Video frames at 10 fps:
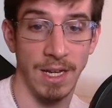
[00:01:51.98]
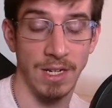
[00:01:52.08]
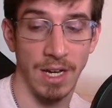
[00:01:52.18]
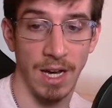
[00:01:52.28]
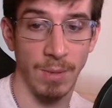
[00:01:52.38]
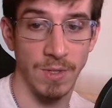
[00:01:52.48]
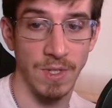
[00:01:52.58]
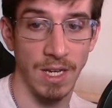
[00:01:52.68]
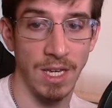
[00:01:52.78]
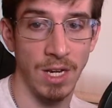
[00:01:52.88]
I was
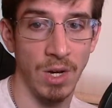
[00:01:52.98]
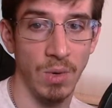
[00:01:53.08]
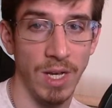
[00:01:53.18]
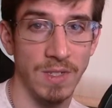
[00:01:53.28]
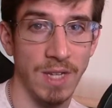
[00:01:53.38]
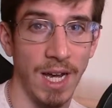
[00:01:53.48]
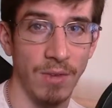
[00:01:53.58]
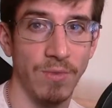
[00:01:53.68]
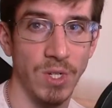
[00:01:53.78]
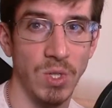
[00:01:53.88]
like, it's kind of
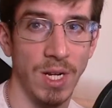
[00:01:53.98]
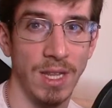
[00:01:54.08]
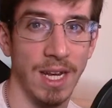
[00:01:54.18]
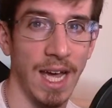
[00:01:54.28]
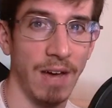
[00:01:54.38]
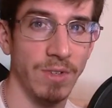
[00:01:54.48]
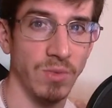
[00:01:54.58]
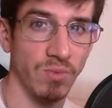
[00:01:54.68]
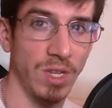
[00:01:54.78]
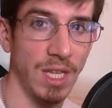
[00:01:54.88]
frustrating that I have this
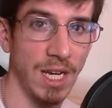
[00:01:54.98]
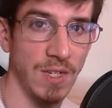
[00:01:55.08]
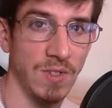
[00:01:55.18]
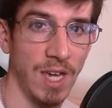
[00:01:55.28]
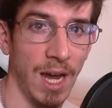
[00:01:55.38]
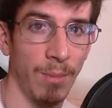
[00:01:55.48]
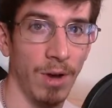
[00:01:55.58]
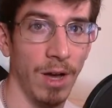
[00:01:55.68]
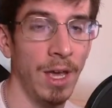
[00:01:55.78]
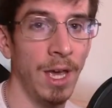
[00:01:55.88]
really nice
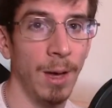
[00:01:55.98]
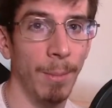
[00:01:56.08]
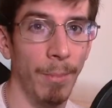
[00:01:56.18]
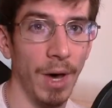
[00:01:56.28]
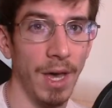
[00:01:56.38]
camera, but,